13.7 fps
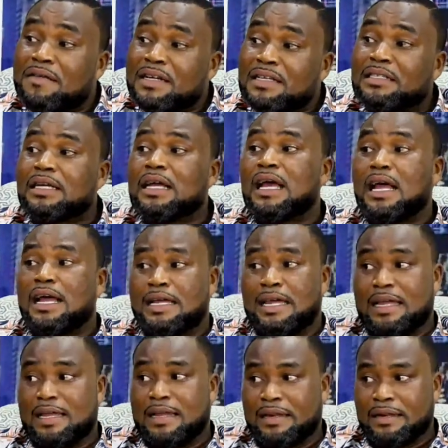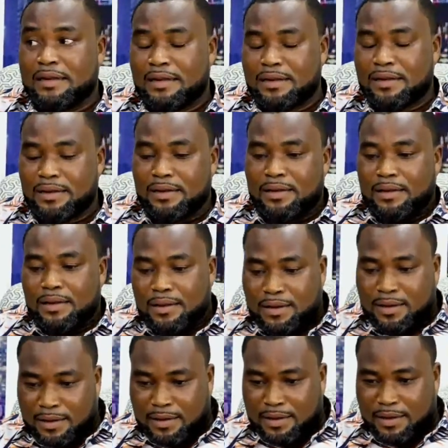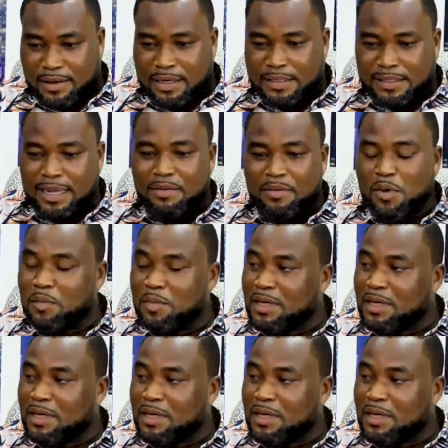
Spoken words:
in marriage again. And I said,